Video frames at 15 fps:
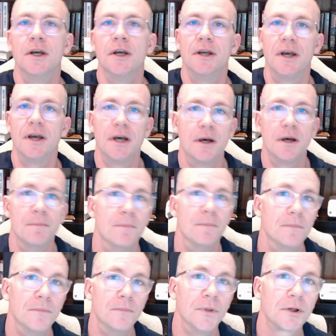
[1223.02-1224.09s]

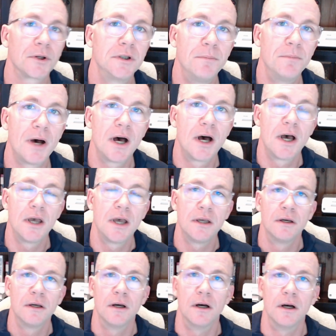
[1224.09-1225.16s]
Look to
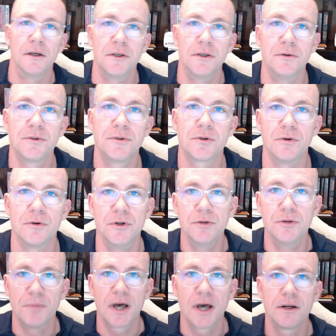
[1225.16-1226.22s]
buy used or
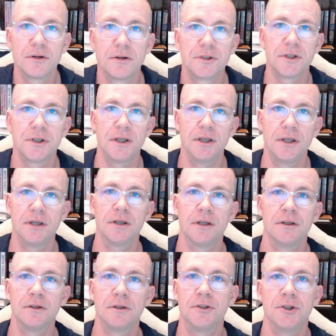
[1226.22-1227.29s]
new miners
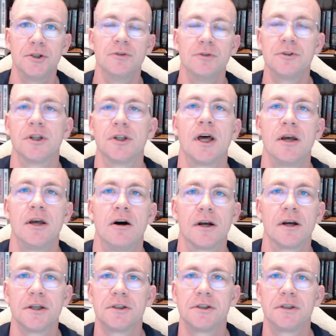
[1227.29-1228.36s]
in June, July,
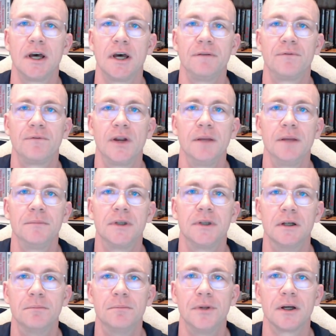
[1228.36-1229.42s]
August timeframe
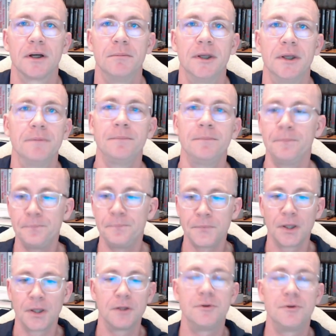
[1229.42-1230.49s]
to plug them in.
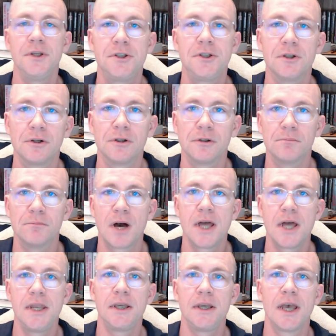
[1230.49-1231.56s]
Treat your
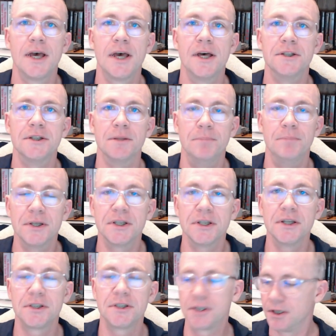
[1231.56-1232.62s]
mining as a
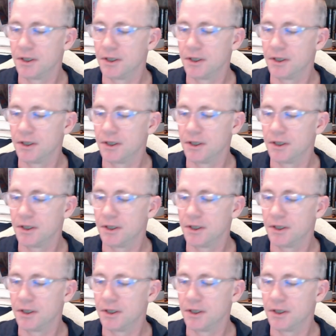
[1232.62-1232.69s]
business.